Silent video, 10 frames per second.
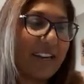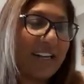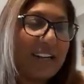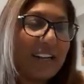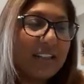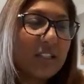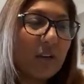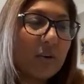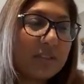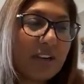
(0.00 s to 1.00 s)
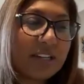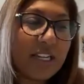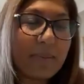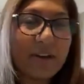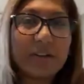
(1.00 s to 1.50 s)
So talking
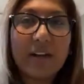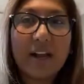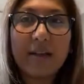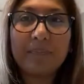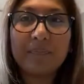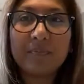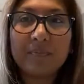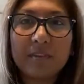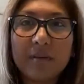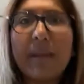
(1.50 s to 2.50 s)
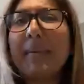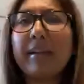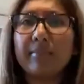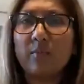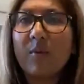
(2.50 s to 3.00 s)
about maybe
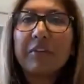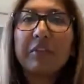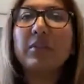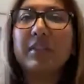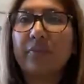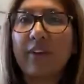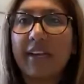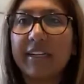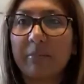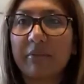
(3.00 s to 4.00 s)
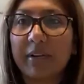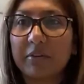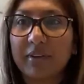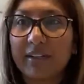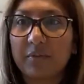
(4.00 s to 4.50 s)
why don't you define embryo
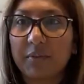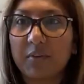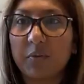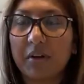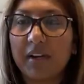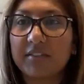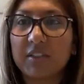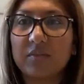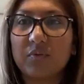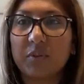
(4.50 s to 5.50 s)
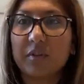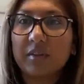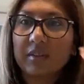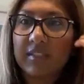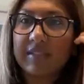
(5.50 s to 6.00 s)
transfers for us, just
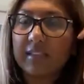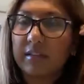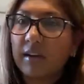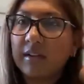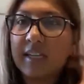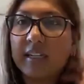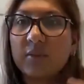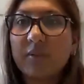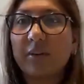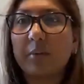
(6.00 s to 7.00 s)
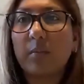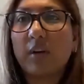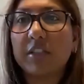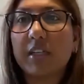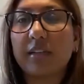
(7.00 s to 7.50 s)
to set the context for everyone watching.